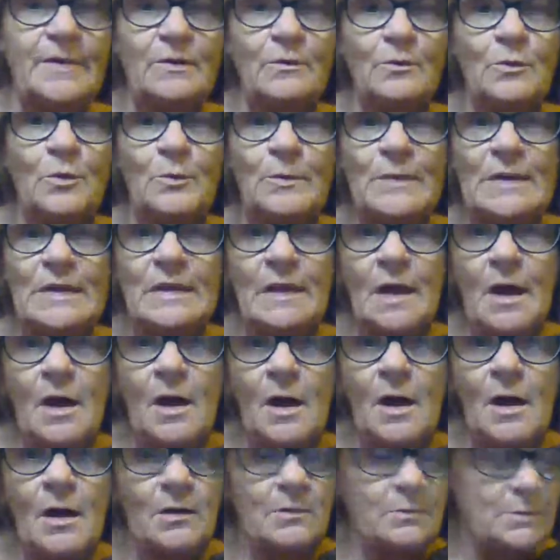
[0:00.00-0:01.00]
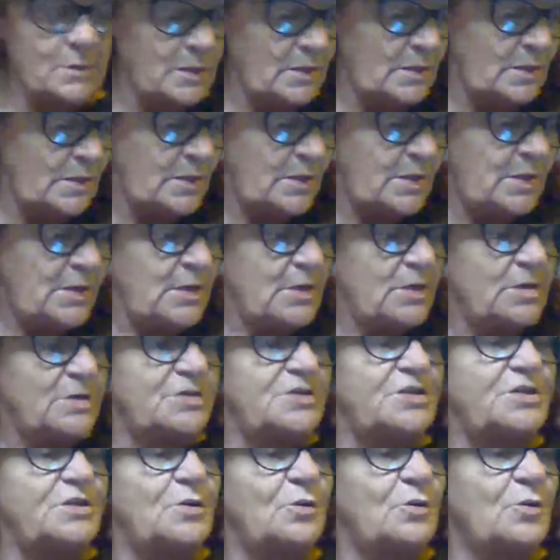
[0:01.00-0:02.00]
it won't be long
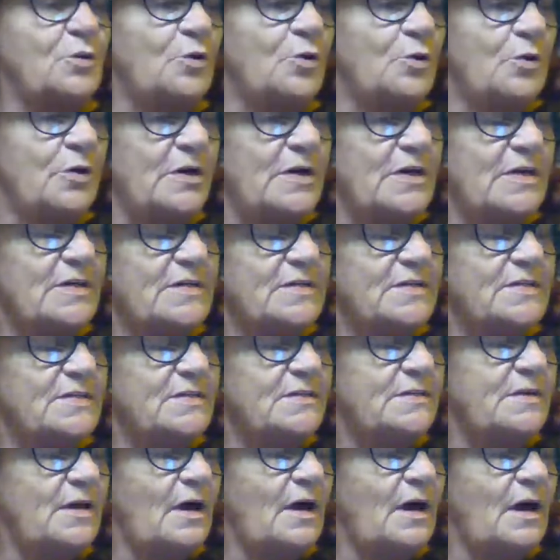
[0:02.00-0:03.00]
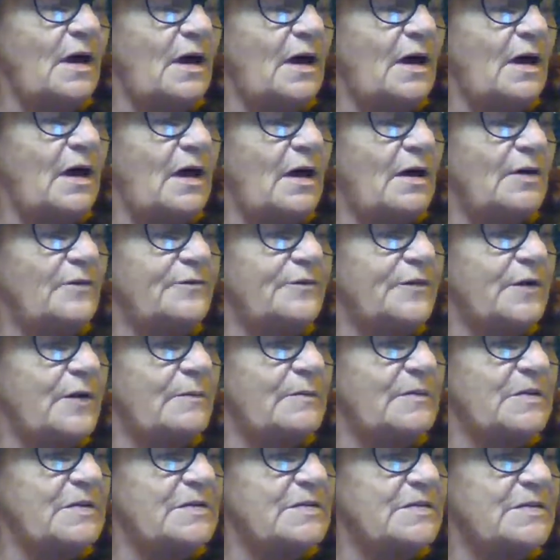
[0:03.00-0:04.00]
till Krista
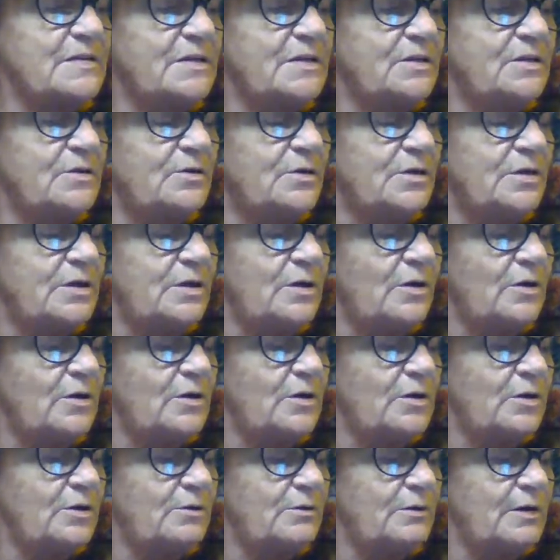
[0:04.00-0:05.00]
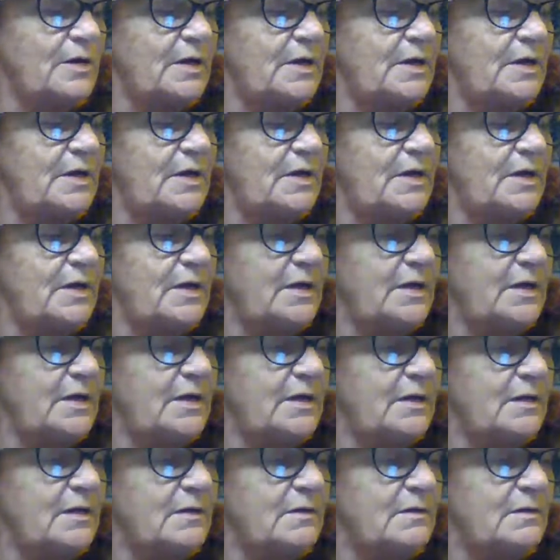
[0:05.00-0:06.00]
from the Secret
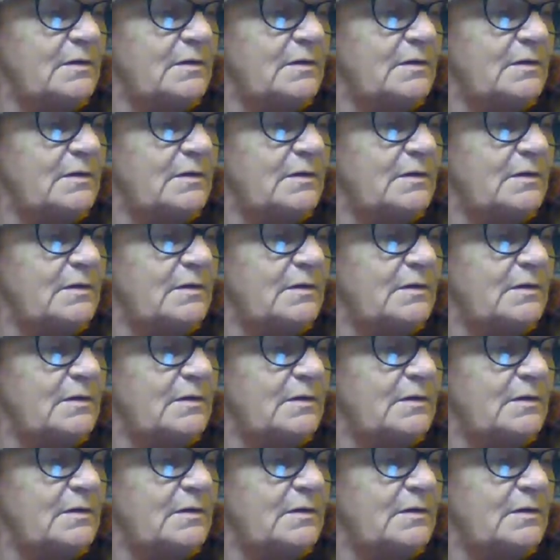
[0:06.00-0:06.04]
Yarnery